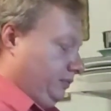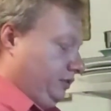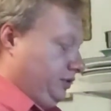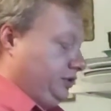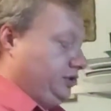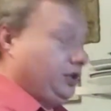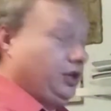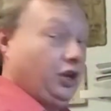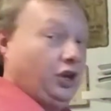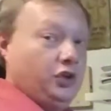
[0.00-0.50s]

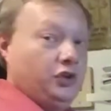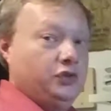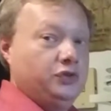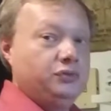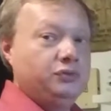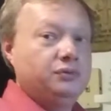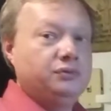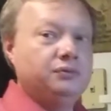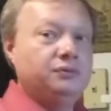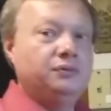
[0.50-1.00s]
2
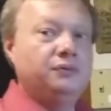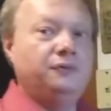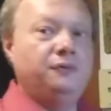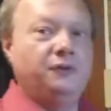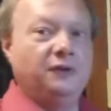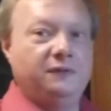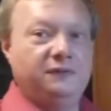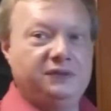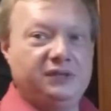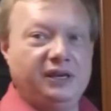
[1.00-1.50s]

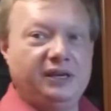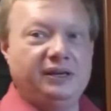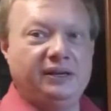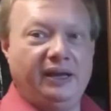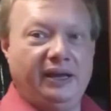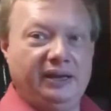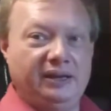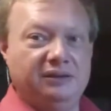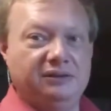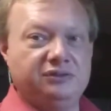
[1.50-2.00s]

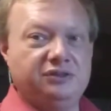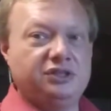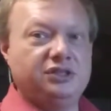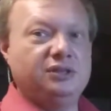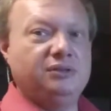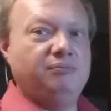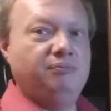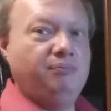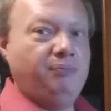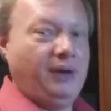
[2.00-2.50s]
15-ounce
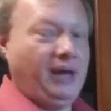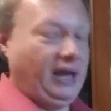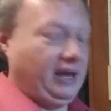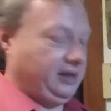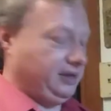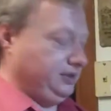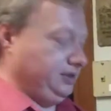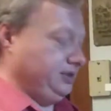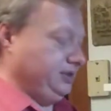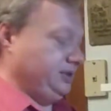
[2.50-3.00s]

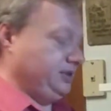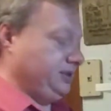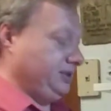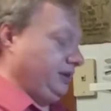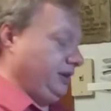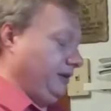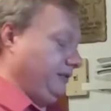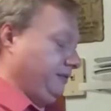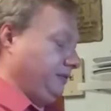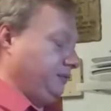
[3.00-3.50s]
packages
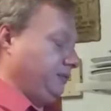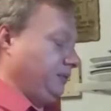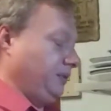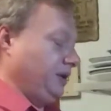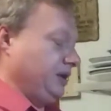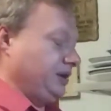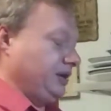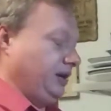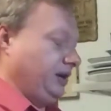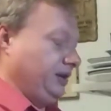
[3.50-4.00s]
of
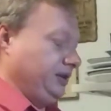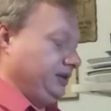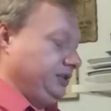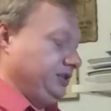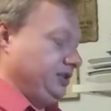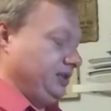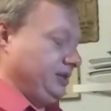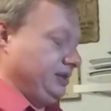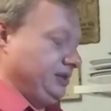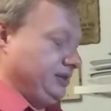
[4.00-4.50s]
ricotta
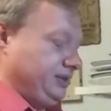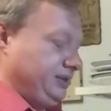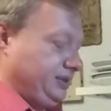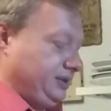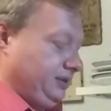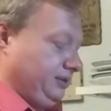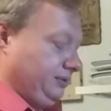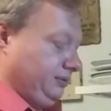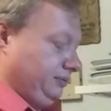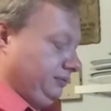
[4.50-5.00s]
cheese.
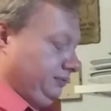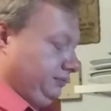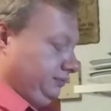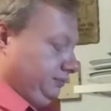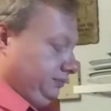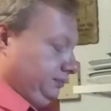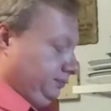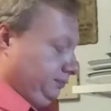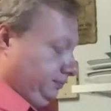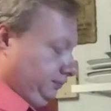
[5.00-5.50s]

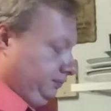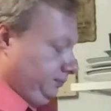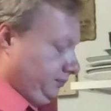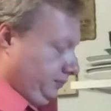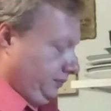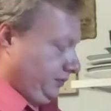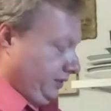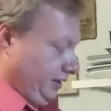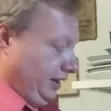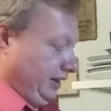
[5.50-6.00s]

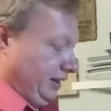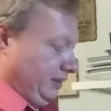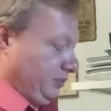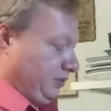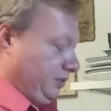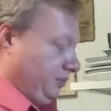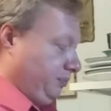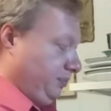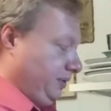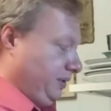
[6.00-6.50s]
And I'm
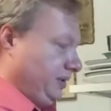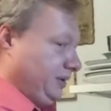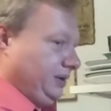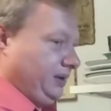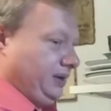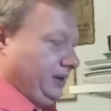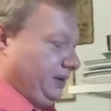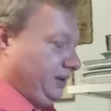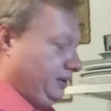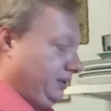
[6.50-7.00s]
going to put it
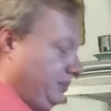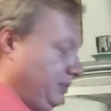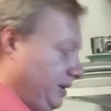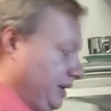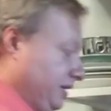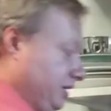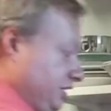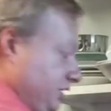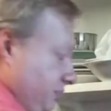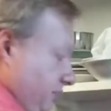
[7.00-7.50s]
in here. Let me get
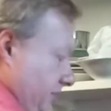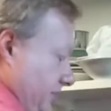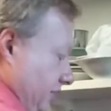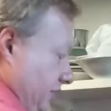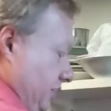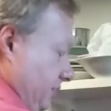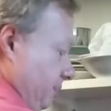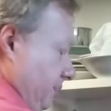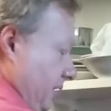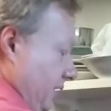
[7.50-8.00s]
this
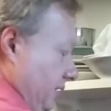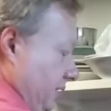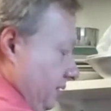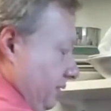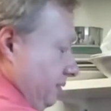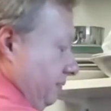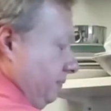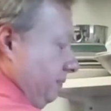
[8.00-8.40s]
spoon.